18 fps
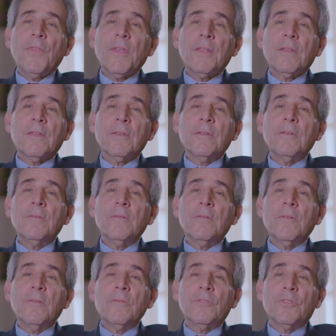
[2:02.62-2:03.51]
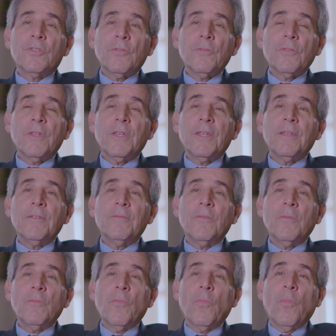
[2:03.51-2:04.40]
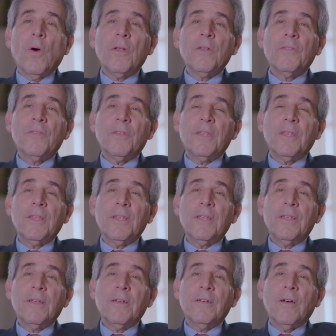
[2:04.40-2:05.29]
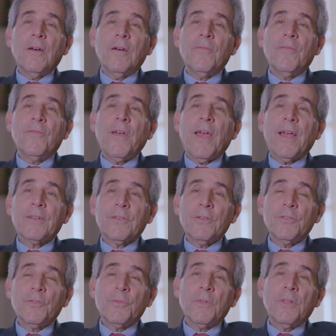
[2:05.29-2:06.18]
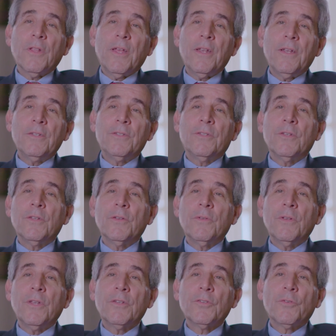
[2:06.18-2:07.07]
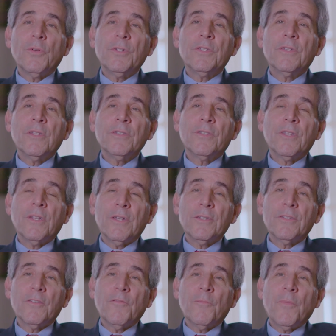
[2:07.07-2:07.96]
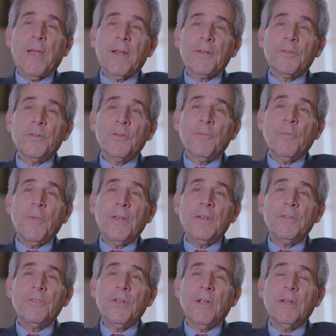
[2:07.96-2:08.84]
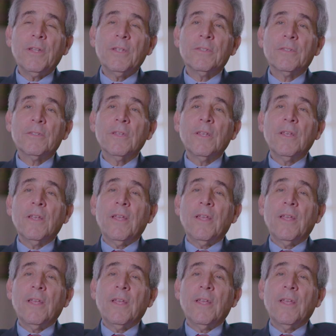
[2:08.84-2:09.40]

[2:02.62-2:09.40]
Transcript: think certainly one of the uh, factors related to an increased incidence of bacterial meningitis